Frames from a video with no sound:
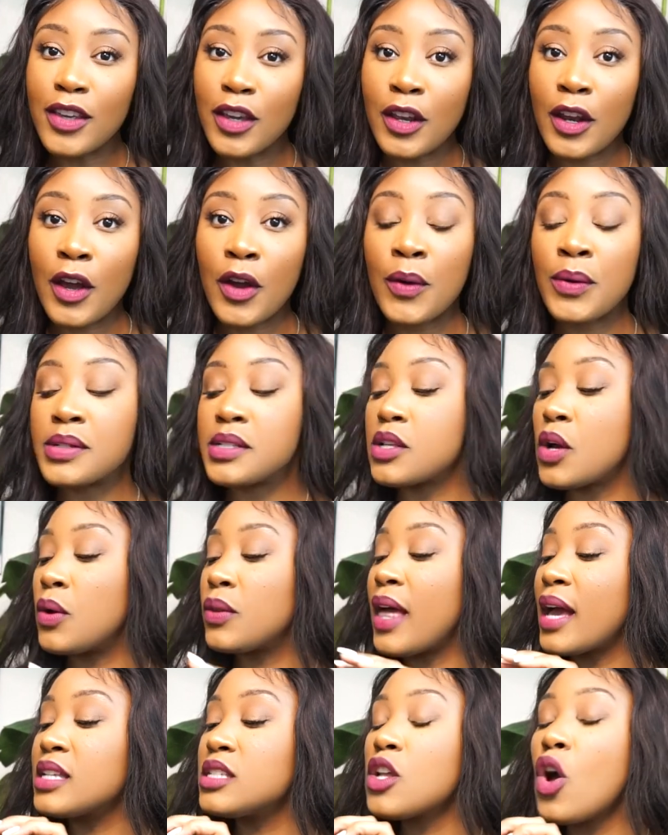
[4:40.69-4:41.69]
You know,
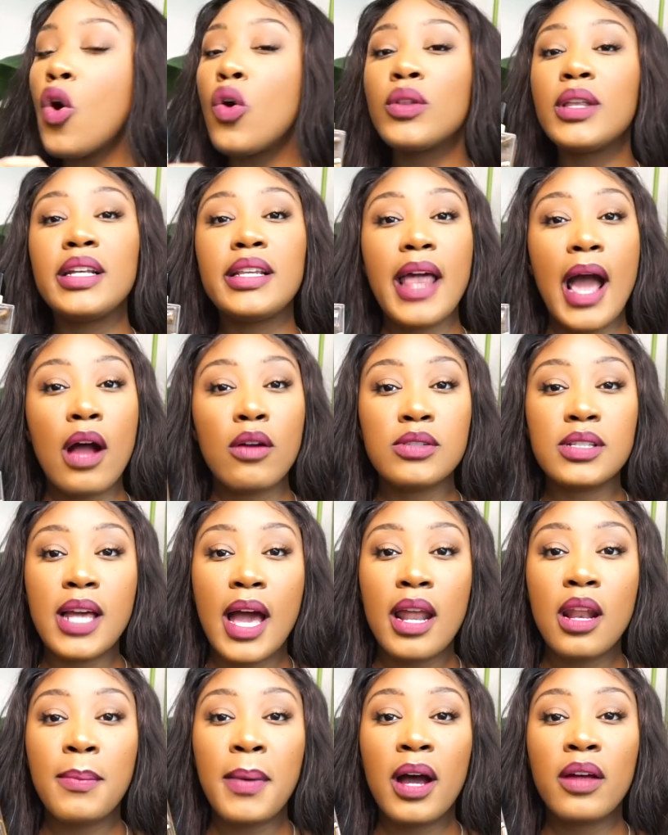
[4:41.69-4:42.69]
so that's the only
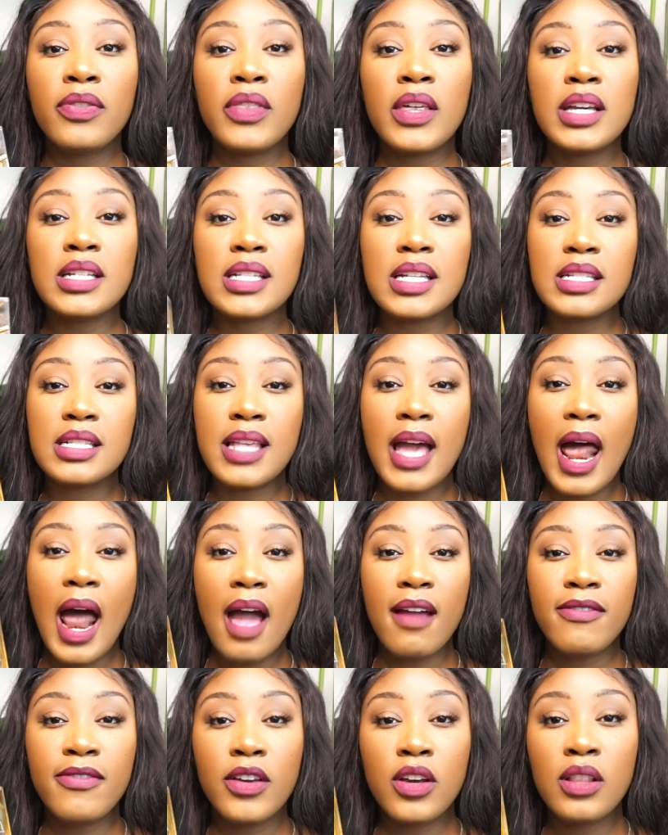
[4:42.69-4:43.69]
downside about this is that
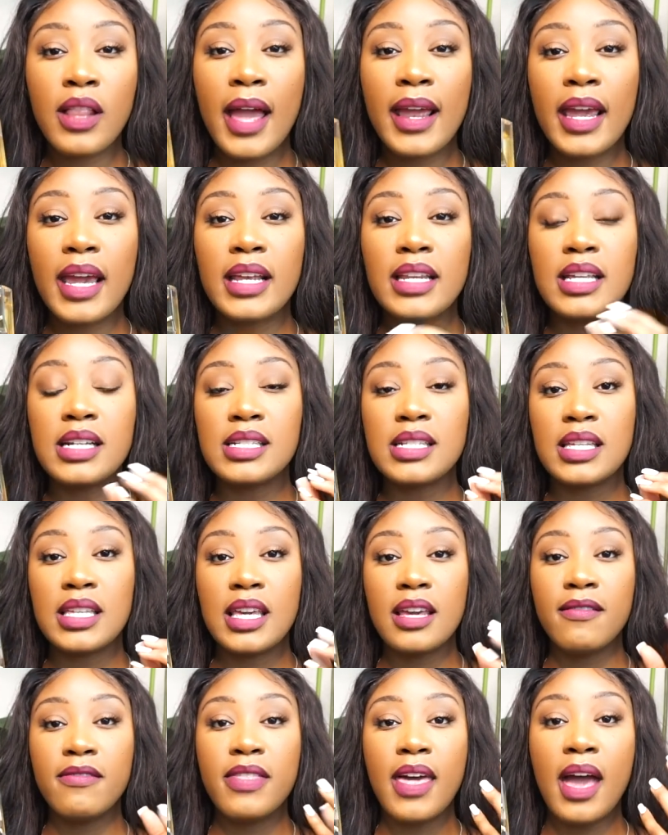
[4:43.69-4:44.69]
I feel like it doesn't
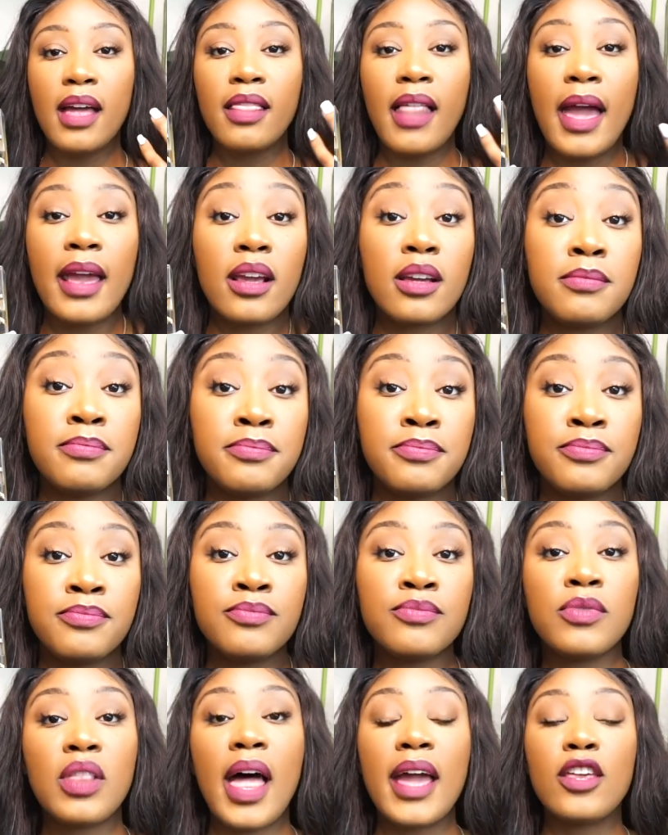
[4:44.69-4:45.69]
give that like,
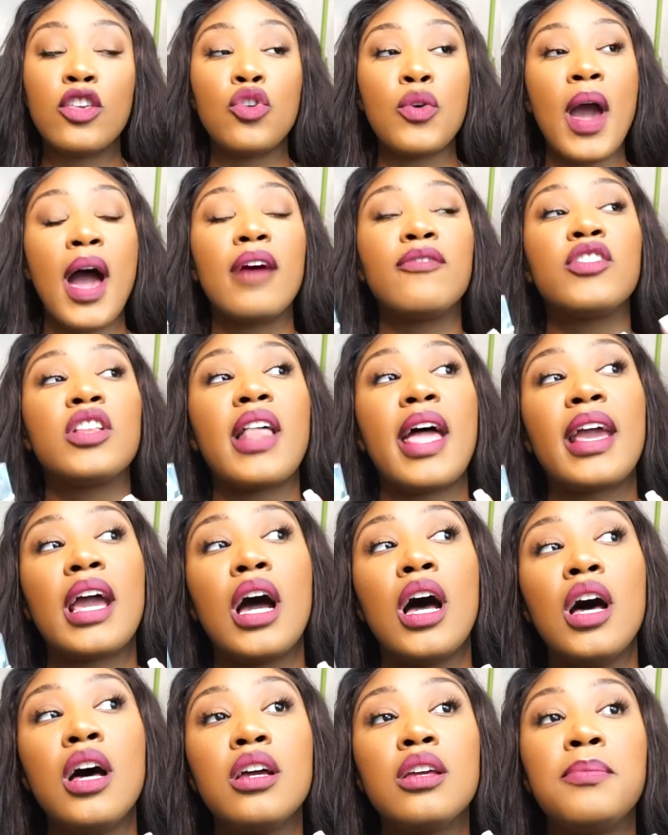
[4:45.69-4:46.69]
mm, like you have to like
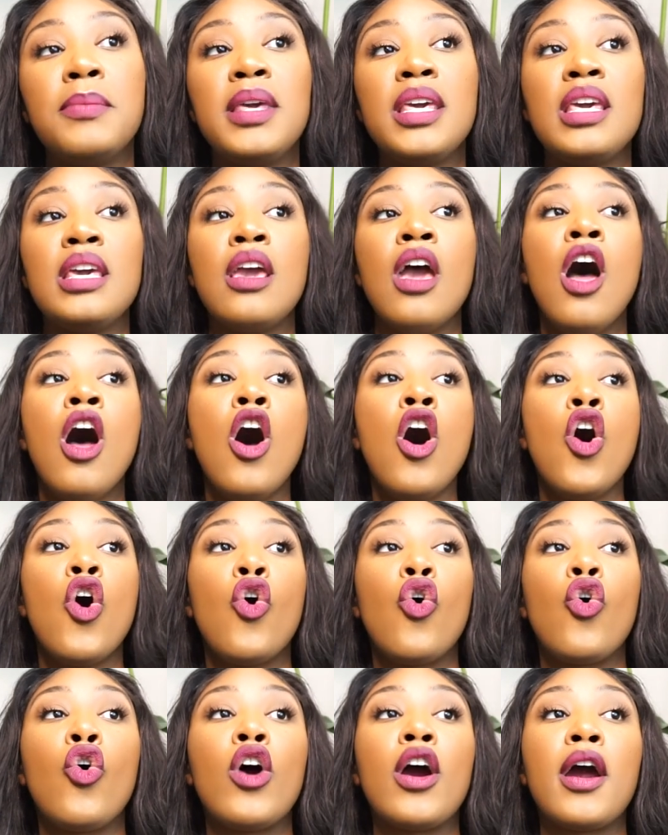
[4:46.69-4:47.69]
hug me
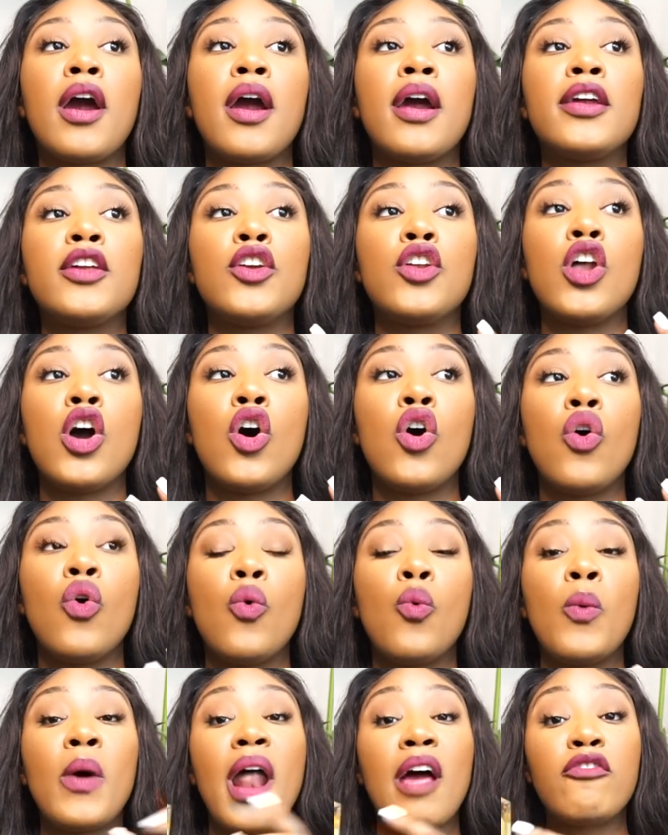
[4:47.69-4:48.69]
or, you
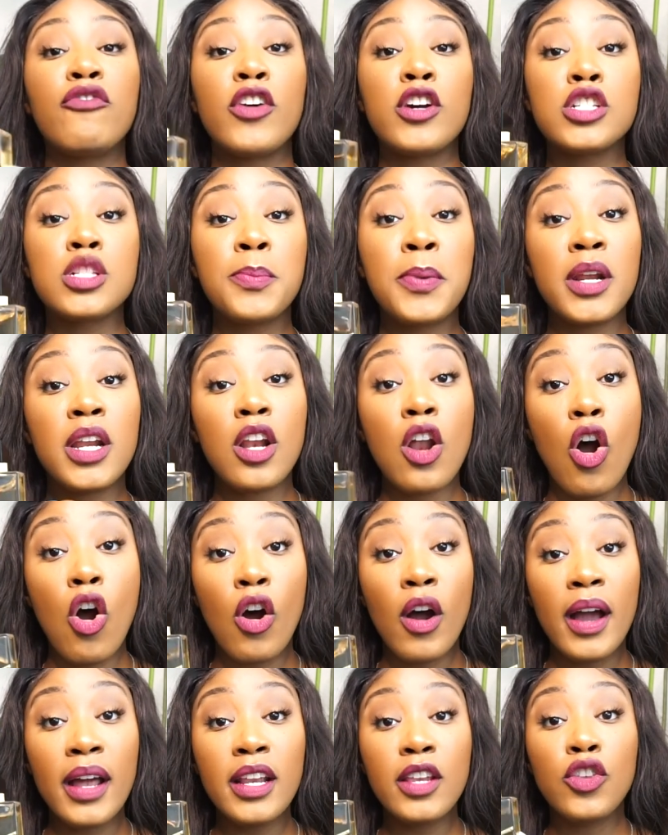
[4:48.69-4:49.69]
know, when I first put it
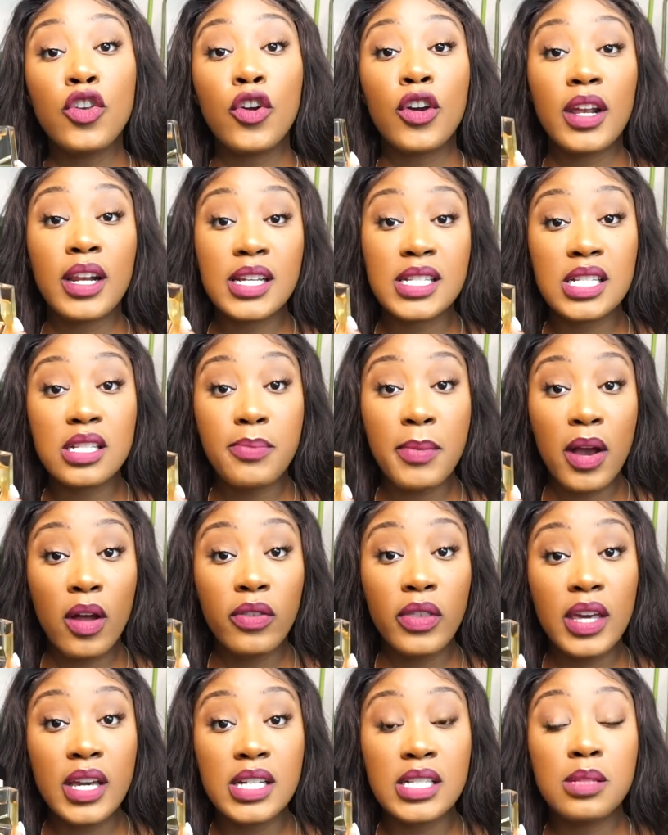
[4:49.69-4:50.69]
on, you're gonna
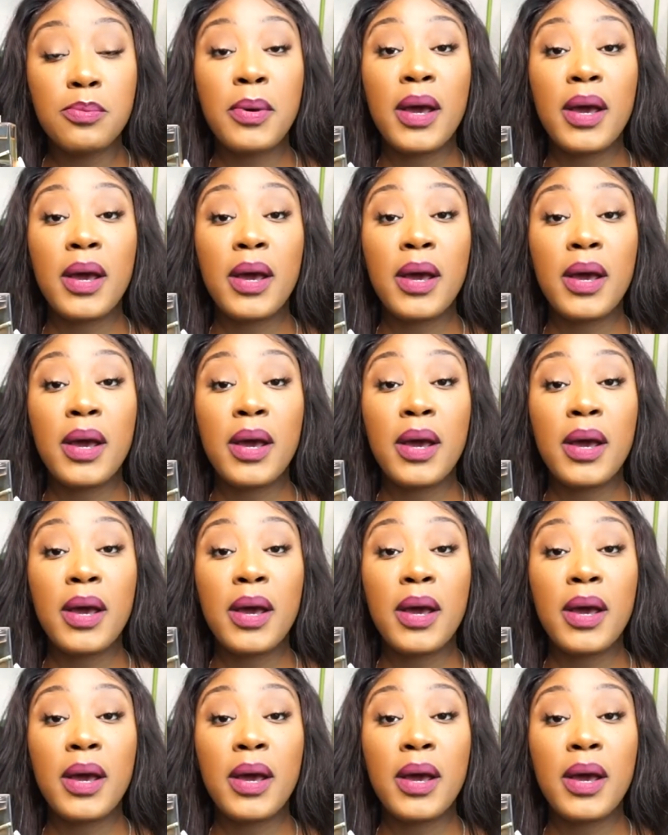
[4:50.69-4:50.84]
smell this.